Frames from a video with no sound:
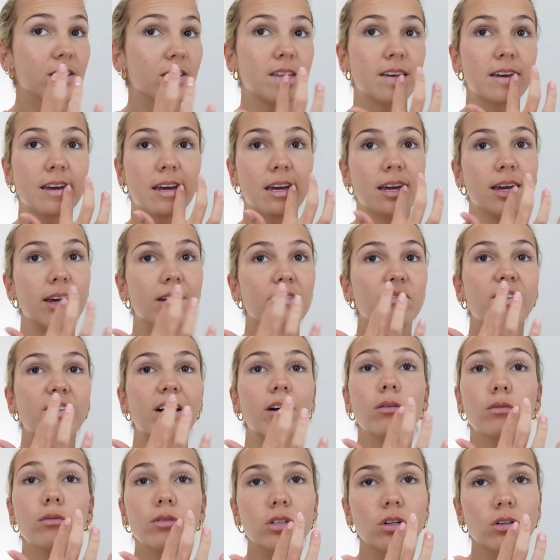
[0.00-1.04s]
the
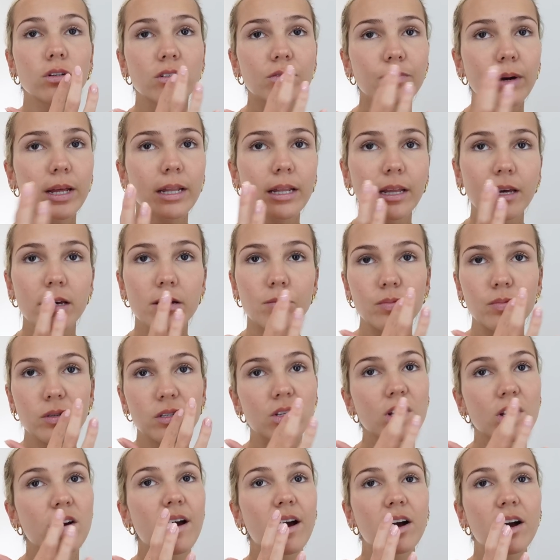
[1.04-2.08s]
final results of my lips